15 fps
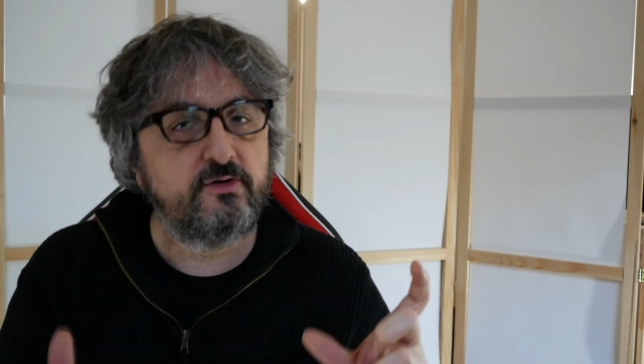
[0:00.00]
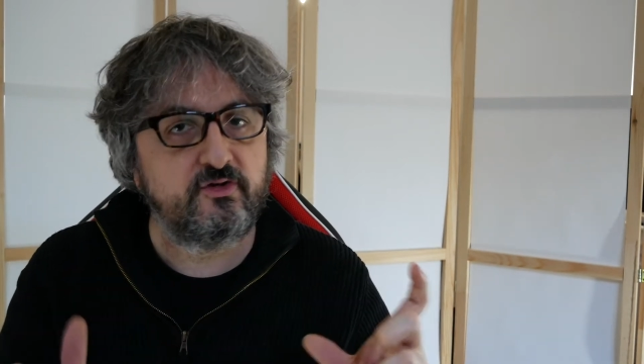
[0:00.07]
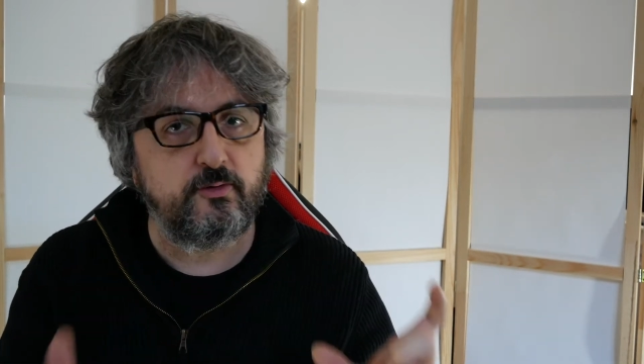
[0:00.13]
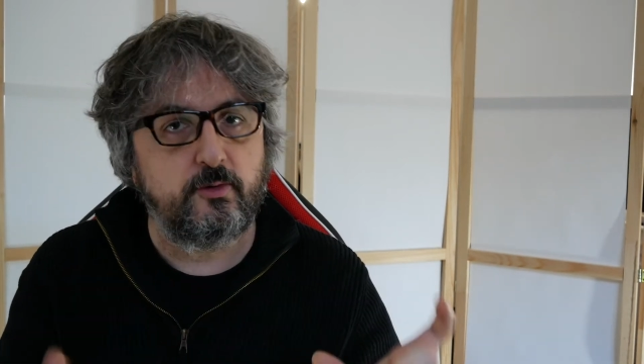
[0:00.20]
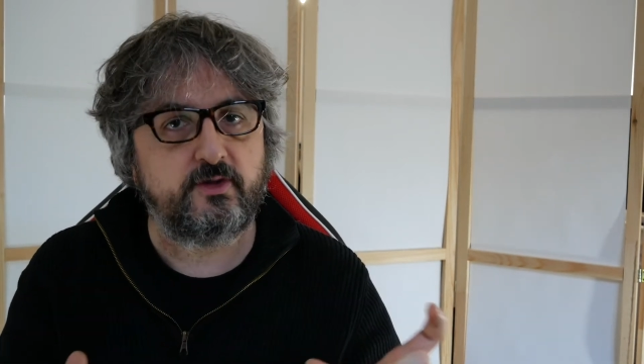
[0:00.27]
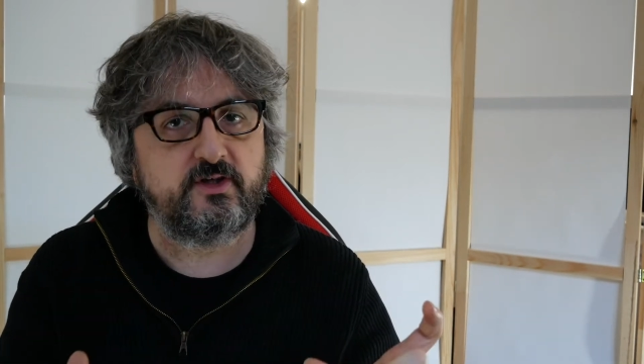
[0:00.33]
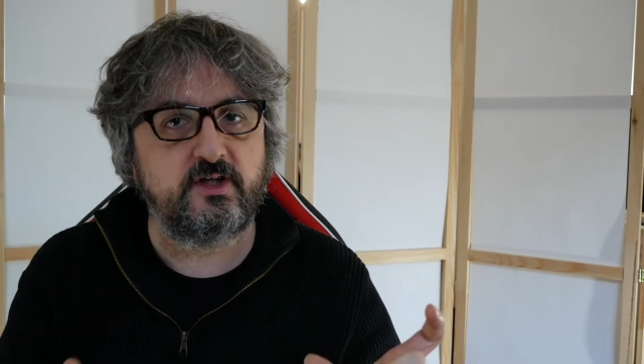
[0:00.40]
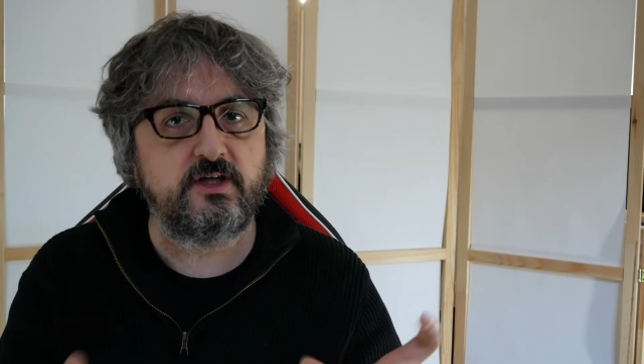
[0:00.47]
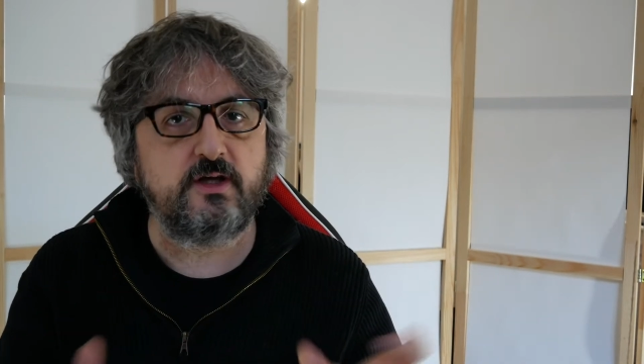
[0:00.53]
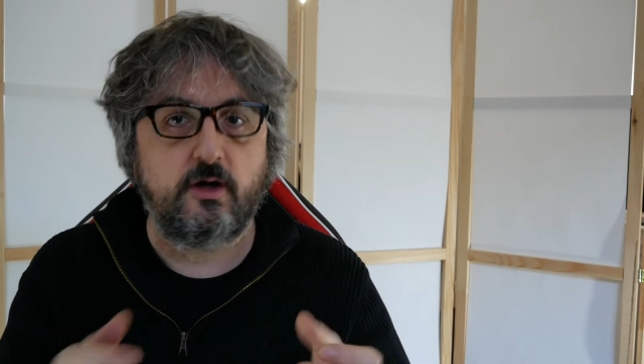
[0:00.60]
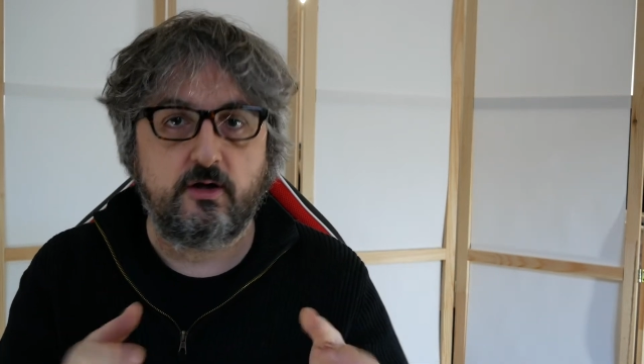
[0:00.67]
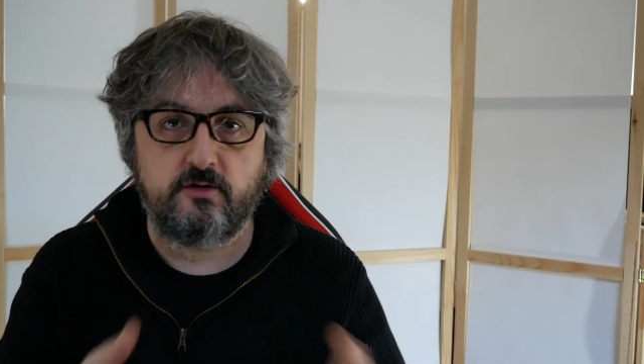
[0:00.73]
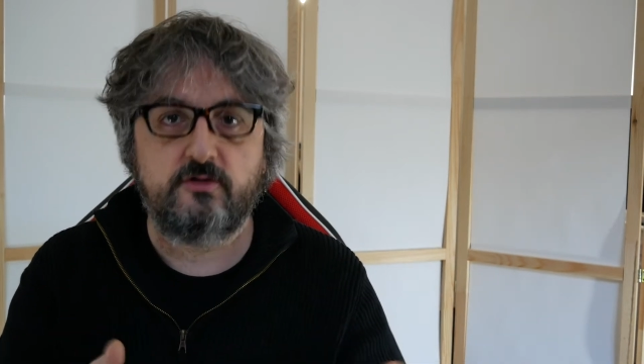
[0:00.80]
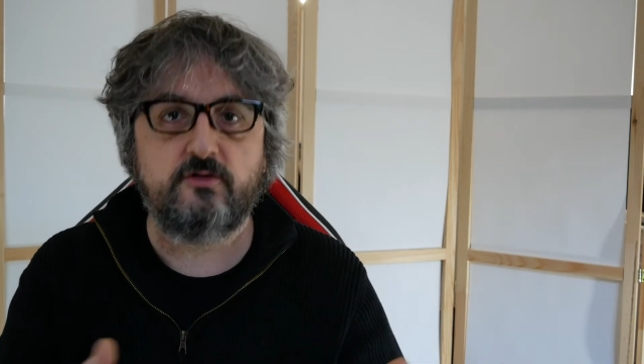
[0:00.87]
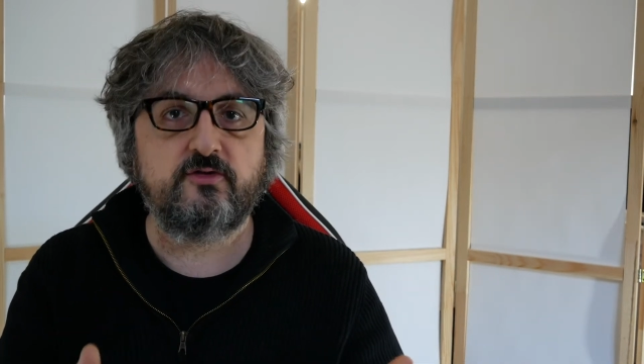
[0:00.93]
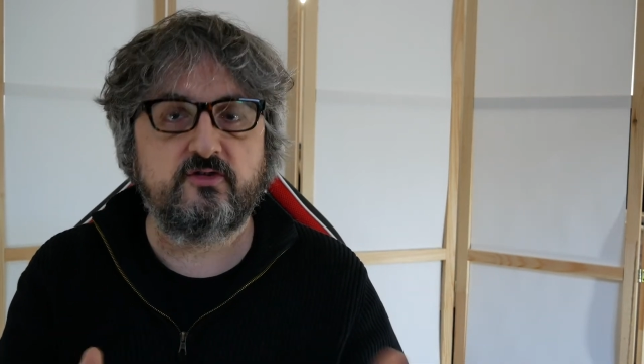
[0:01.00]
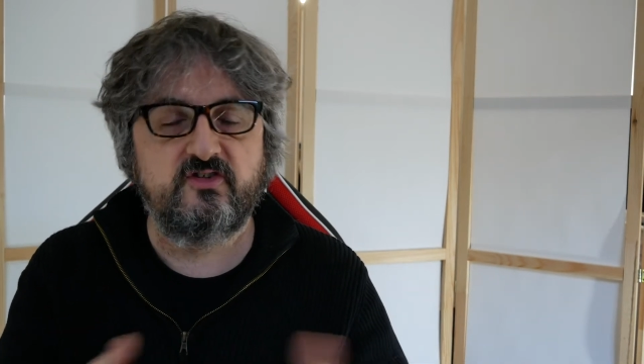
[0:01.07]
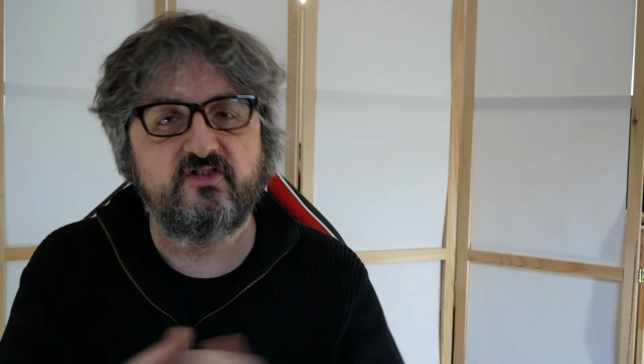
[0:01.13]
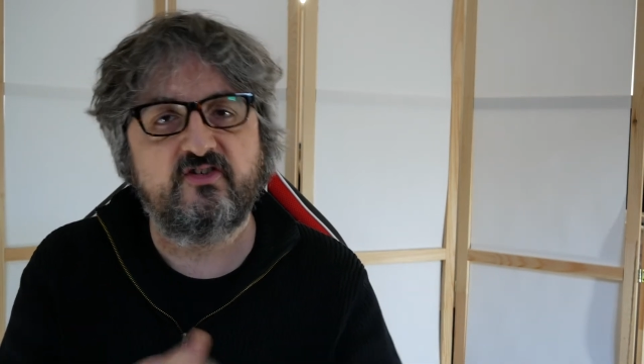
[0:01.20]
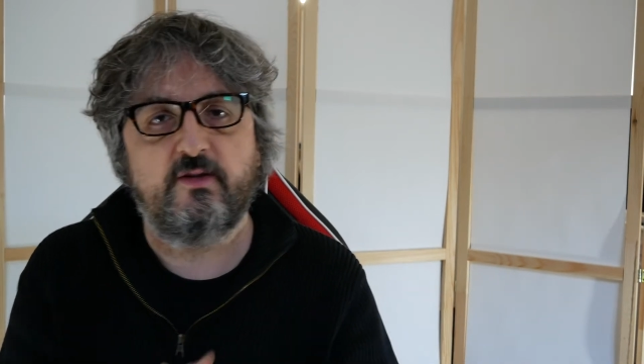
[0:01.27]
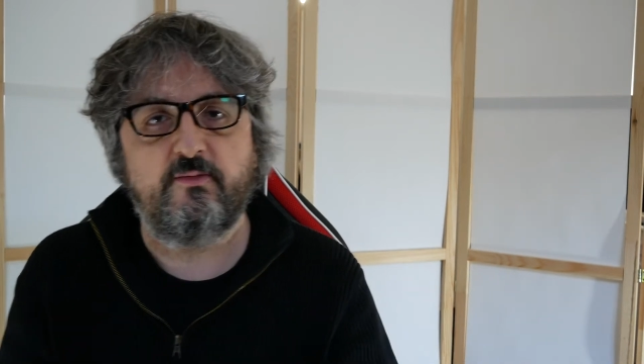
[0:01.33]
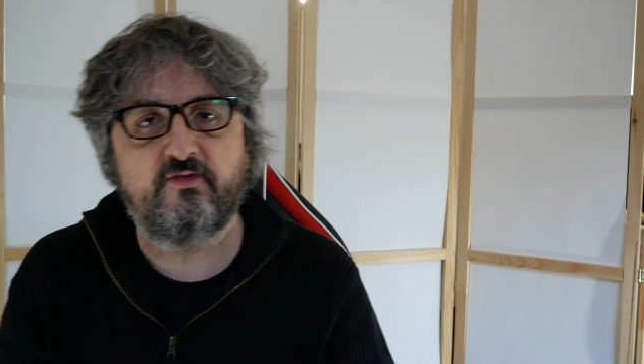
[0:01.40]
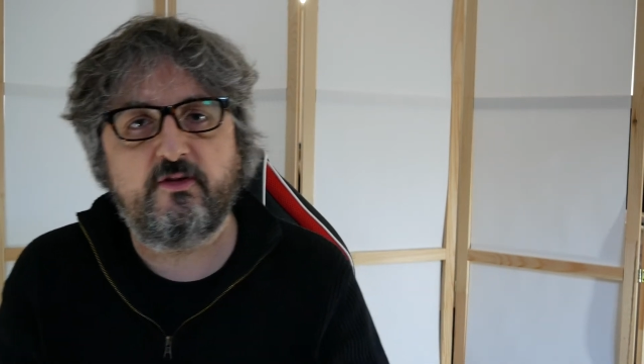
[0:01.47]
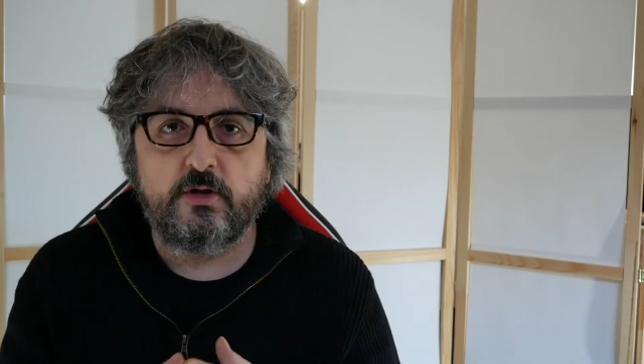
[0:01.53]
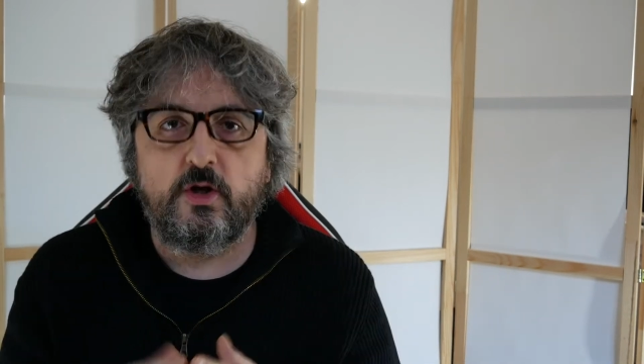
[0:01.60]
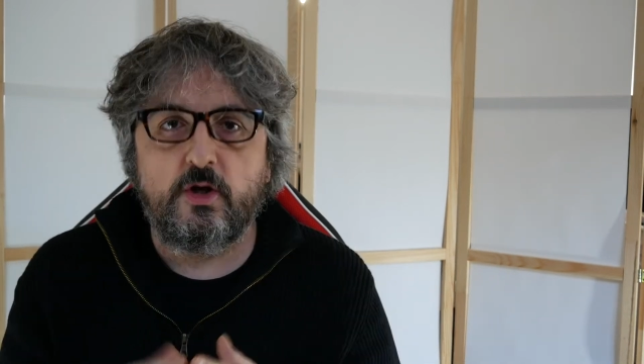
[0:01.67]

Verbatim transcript: is working on those systems.